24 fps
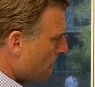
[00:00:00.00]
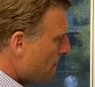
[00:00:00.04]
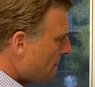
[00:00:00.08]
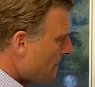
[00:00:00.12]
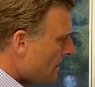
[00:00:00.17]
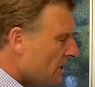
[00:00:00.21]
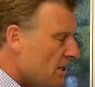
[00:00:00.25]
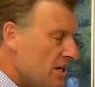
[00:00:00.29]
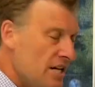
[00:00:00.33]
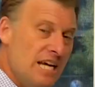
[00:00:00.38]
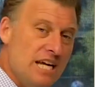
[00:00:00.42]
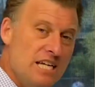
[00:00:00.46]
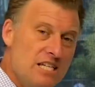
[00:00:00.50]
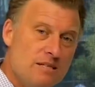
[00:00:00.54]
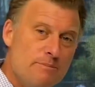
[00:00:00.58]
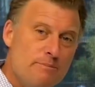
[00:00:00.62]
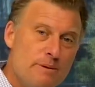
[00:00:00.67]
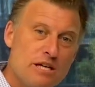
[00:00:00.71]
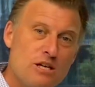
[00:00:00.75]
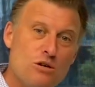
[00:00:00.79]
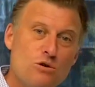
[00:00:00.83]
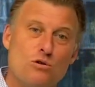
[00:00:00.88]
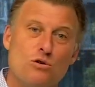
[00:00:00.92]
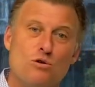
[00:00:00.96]
you need to
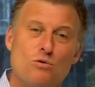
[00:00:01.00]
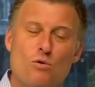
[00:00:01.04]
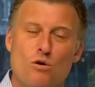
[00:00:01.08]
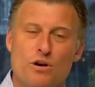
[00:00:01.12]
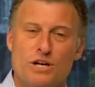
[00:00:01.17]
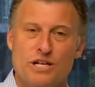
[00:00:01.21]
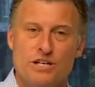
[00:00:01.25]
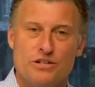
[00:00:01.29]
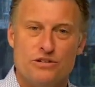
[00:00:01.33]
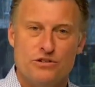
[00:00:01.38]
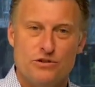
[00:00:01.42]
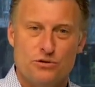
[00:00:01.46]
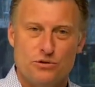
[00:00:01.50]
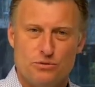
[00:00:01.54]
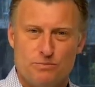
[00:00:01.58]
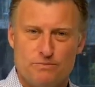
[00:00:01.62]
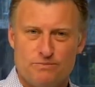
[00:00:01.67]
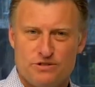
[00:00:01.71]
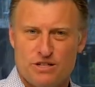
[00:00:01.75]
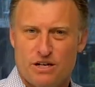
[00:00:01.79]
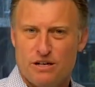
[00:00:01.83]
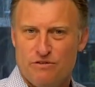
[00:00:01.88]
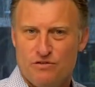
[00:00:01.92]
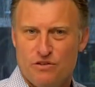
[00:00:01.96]
be good at what you do.
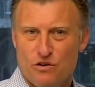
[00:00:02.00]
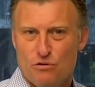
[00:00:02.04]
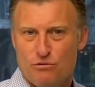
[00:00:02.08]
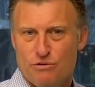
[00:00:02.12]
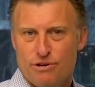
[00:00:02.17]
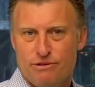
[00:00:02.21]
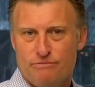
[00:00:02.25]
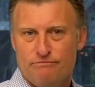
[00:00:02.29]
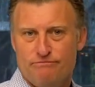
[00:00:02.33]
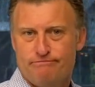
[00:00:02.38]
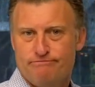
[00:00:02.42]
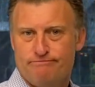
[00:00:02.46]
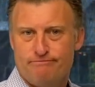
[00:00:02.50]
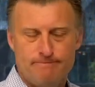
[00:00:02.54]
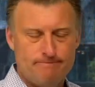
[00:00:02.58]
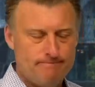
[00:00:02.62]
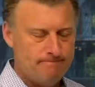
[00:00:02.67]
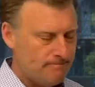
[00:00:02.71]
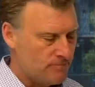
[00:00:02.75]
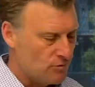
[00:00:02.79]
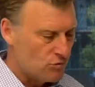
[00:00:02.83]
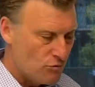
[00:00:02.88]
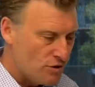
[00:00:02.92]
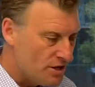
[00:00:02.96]
So if you're in
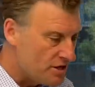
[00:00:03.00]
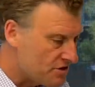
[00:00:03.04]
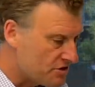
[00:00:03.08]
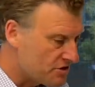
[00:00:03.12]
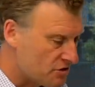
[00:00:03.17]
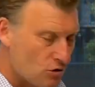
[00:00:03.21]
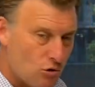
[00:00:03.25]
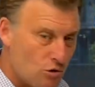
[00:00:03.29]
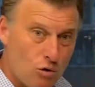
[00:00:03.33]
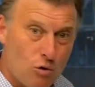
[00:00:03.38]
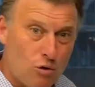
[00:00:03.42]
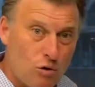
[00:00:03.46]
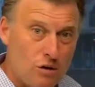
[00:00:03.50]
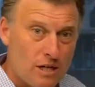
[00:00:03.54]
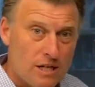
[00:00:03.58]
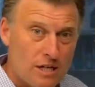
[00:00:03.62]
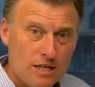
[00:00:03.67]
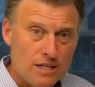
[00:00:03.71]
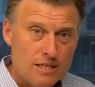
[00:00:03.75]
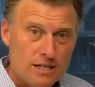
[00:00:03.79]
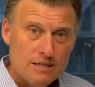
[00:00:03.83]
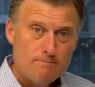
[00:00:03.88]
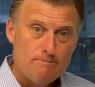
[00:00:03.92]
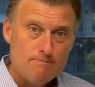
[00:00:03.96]
risk or
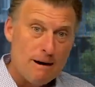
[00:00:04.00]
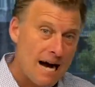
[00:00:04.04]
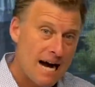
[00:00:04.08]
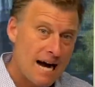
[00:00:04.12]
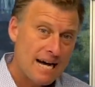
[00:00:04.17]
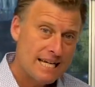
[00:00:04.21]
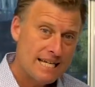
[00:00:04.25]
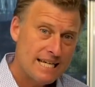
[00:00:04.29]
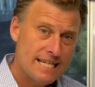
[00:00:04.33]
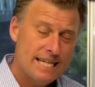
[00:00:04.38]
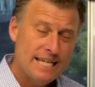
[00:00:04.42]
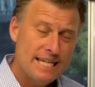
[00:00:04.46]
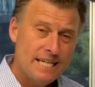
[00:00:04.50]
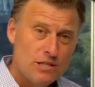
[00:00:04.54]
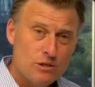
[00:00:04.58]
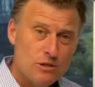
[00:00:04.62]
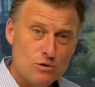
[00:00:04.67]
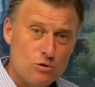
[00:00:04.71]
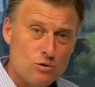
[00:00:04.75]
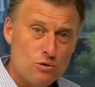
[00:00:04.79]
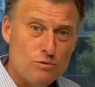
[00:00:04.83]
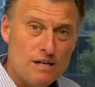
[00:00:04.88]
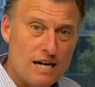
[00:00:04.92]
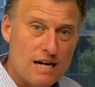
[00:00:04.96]
marketing
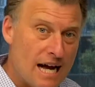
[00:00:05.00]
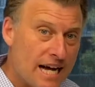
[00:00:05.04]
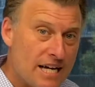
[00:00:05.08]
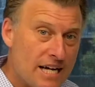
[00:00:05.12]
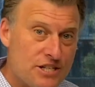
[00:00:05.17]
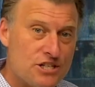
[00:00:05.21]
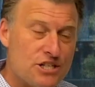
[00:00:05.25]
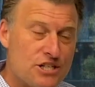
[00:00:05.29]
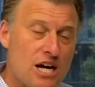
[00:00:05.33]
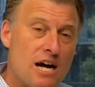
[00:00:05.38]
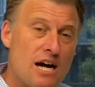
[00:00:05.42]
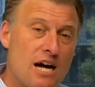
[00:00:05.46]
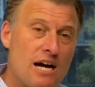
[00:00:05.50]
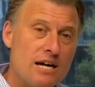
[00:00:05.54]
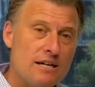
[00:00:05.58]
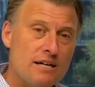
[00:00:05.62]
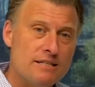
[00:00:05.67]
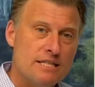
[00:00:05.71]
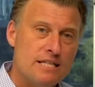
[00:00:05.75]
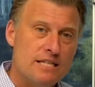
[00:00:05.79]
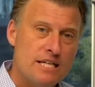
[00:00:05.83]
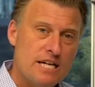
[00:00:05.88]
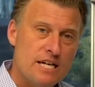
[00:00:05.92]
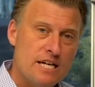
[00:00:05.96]
or
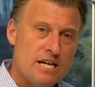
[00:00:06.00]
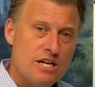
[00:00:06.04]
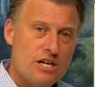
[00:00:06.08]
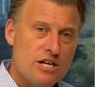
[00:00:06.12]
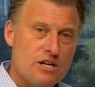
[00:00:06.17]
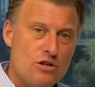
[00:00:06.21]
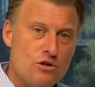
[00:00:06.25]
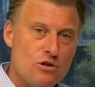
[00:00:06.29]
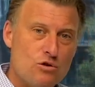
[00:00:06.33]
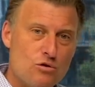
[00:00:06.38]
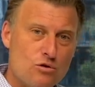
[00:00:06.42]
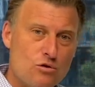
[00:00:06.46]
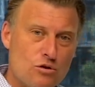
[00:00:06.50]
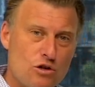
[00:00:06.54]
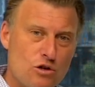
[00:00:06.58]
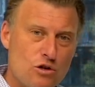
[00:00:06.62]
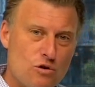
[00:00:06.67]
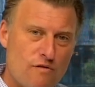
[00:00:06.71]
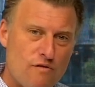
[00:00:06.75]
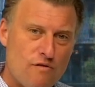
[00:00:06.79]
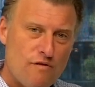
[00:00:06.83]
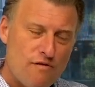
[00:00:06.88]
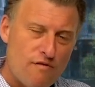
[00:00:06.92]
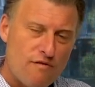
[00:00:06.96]
HR,
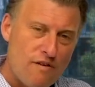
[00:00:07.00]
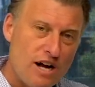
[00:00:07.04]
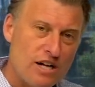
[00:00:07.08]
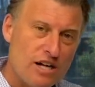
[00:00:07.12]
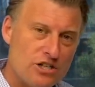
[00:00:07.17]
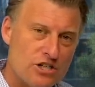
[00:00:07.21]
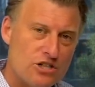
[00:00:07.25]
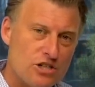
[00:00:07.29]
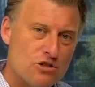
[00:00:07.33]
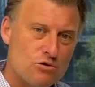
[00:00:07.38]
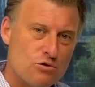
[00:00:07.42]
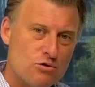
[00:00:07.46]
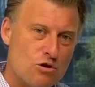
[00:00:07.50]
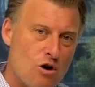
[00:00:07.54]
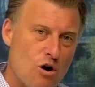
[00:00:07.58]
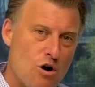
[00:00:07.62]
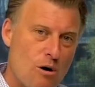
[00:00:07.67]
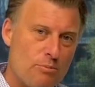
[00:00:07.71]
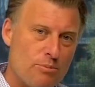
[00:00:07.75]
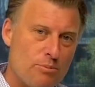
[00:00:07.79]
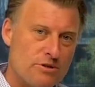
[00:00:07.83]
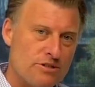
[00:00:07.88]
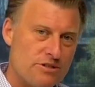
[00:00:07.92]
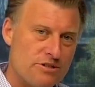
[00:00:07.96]
your functional
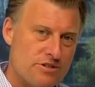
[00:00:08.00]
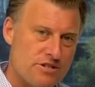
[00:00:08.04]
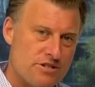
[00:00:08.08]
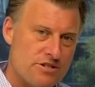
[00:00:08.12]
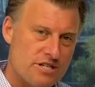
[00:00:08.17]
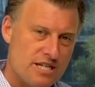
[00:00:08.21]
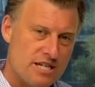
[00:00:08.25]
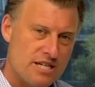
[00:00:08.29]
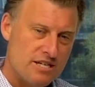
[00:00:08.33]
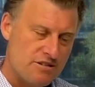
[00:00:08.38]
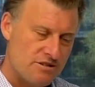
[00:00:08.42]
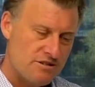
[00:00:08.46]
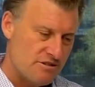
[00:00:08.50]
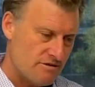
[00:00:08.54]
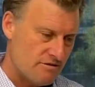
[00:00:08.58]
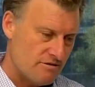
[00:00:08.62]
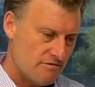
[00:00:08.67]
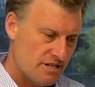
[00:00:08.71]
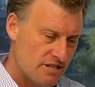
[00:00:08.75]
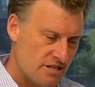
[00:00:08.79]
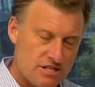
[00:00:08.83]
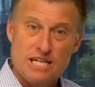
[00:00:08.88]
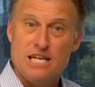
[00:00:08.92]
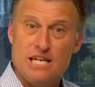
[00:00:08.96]
competence
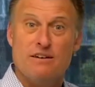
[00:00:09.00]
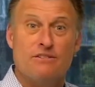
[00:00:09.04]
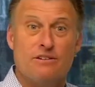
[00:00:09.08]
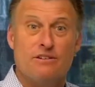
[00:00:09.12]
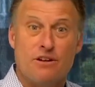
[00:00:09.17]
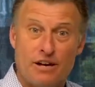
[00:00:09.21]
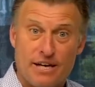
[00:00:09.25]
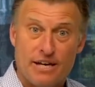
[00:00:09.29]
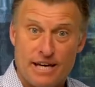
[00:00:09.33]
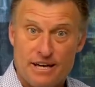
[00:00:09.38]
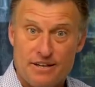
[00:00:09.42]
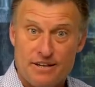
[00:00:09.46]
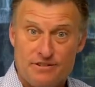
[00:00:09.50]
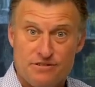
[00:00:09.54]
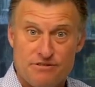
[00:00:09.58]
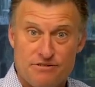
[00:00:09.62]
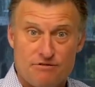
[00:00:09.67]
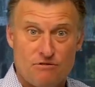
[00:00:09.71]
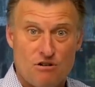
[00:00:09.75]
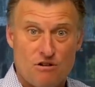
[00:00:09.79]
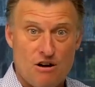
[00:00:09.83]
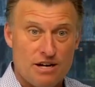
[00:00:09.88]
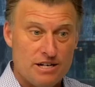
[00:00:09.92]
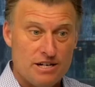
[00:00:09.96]
is a given, I
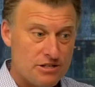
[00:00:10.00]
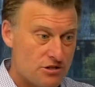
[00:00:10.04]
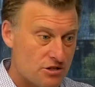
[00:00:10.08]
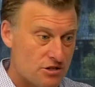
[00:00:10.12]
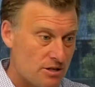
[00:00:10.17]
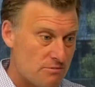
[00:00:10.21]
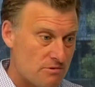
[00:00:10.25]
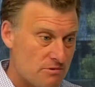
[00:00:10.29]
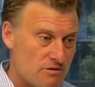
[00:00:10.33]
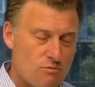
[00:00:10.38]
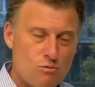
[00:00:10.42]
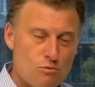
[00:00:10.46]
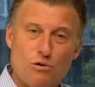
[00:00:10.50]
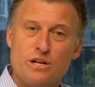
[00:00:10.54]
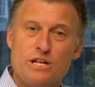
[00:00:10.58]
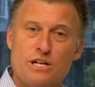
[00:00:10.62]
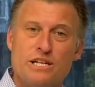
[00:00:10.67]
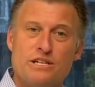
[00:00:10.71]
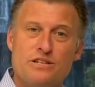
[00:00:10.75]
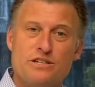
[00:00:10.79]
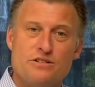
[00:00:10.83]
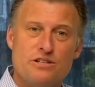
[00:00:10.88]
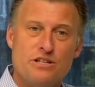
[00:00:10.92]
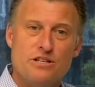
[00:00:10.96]
guess, right, in terms of what
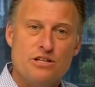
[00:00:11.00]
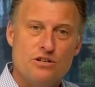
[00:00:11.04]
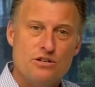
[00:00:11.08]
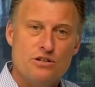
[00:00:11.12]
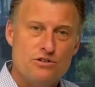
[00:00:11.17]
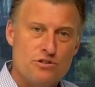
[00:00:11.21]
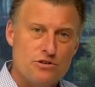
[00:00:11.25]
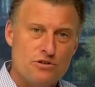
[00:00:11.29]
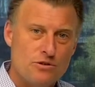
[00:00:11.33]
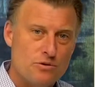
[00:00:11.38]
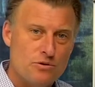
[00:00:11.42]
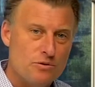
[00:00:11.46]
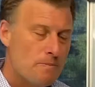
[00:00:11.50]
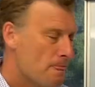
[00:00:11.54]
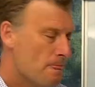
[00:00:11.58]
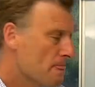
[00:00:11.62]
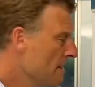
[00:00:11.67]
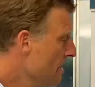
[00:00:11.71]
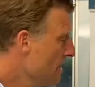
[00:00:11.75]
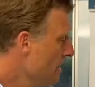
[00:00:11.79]
it is that you do.